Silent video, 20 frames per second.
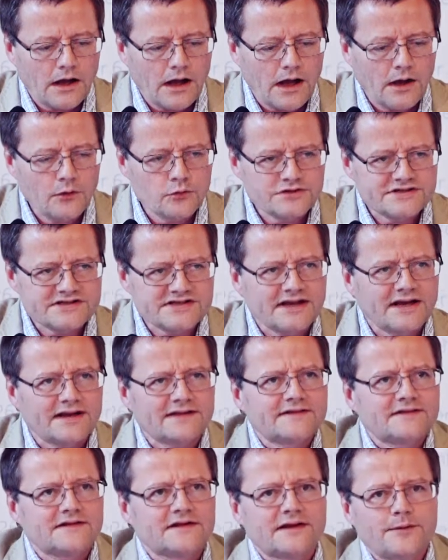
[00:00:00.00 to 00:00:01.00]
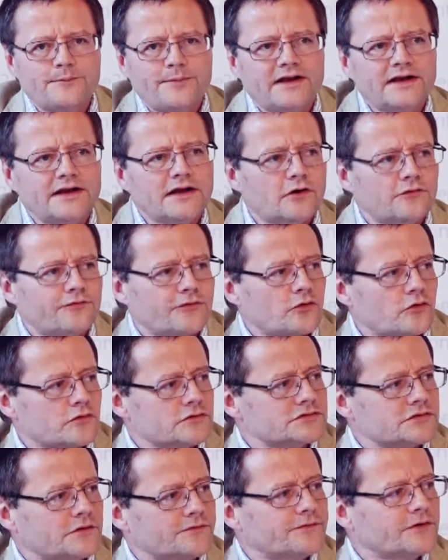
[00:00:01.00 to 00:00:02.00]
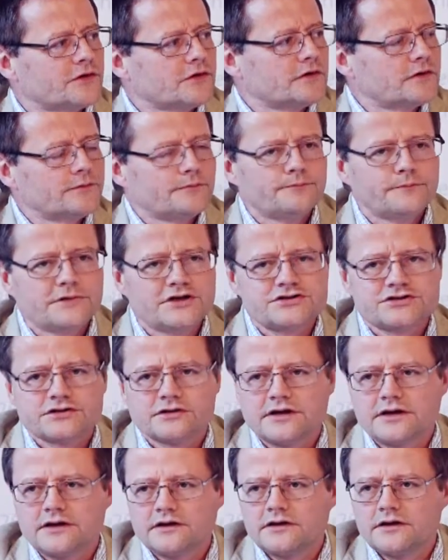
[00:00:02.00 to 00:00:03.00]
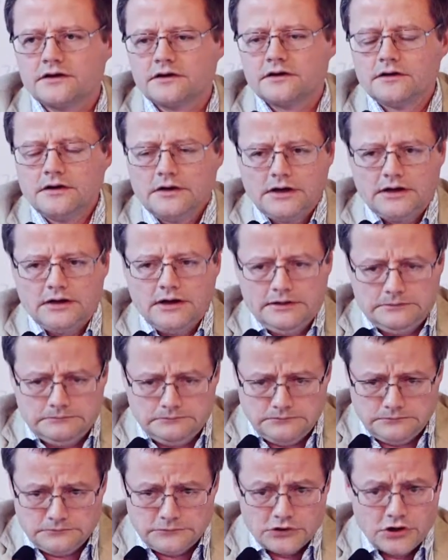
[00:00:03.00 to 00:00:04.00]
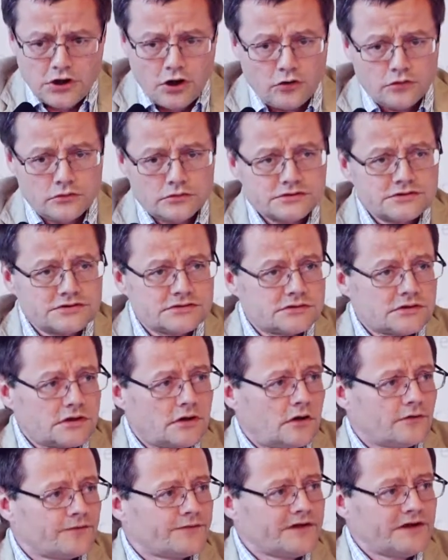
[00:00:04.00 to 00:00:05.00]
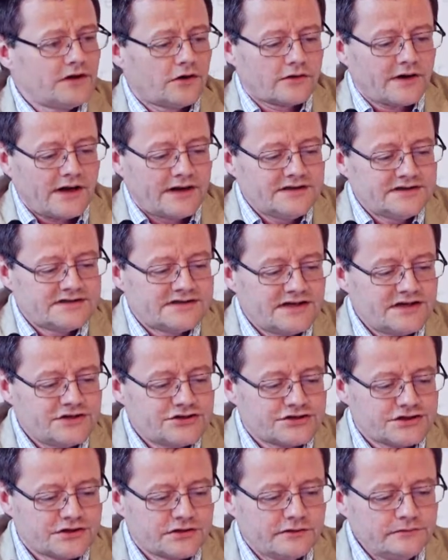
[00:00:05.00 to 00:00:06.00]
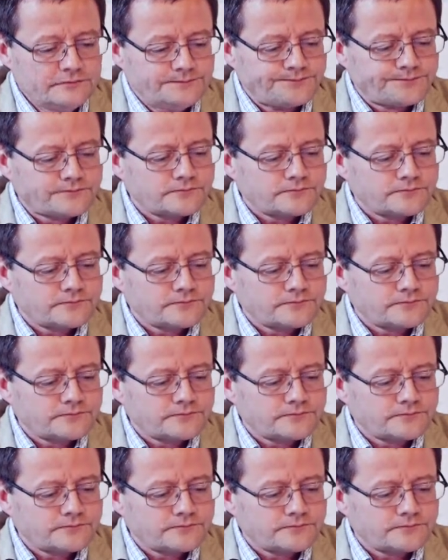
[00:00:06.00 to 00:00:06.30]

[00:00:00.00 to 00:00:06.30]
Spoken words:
I would say that depending, of course, of the mission and the goals of the organization,